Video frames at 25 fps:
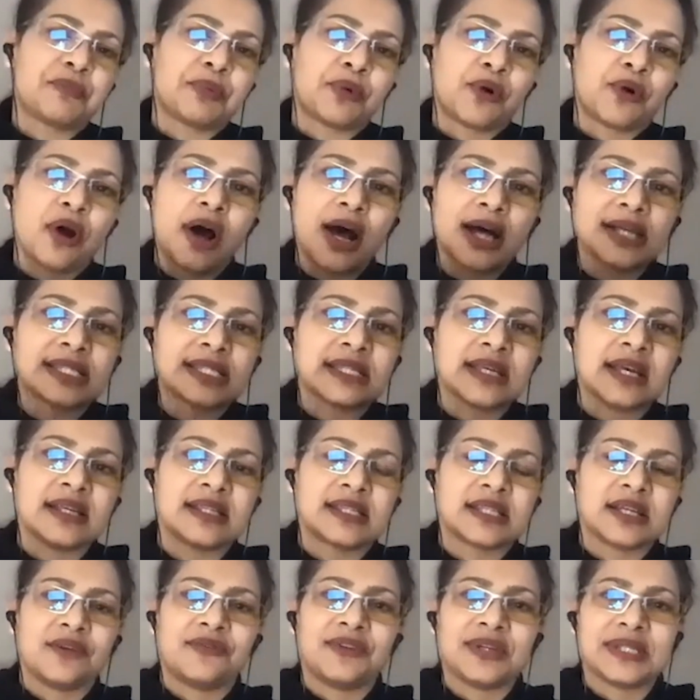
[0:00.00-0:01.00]
process
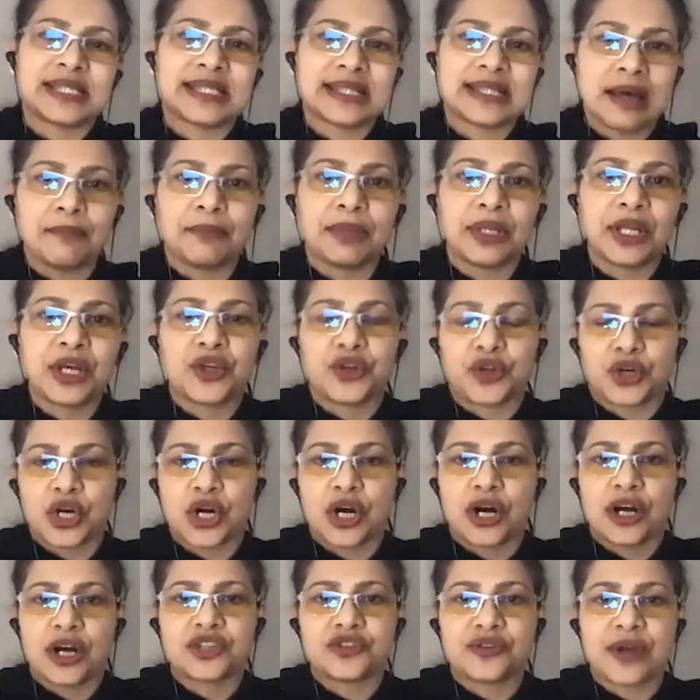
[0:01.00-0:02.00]
of assembling your
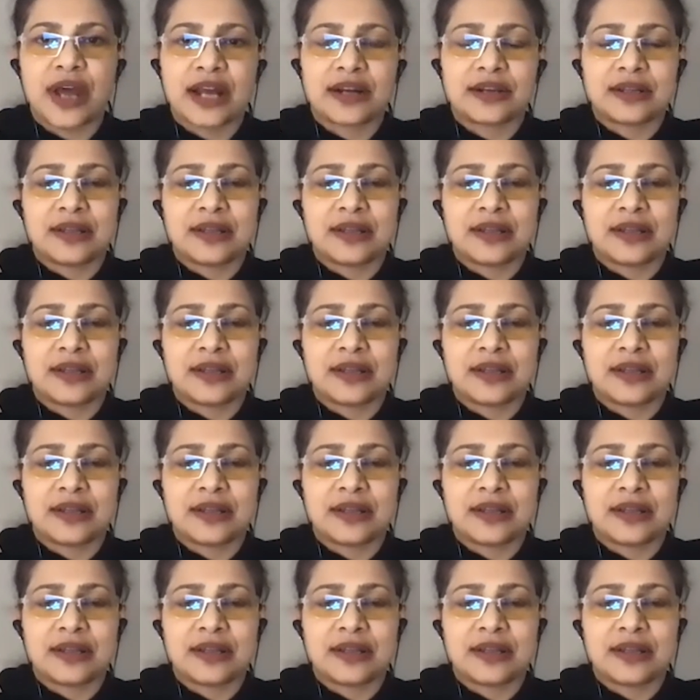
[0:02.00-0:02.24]
contract,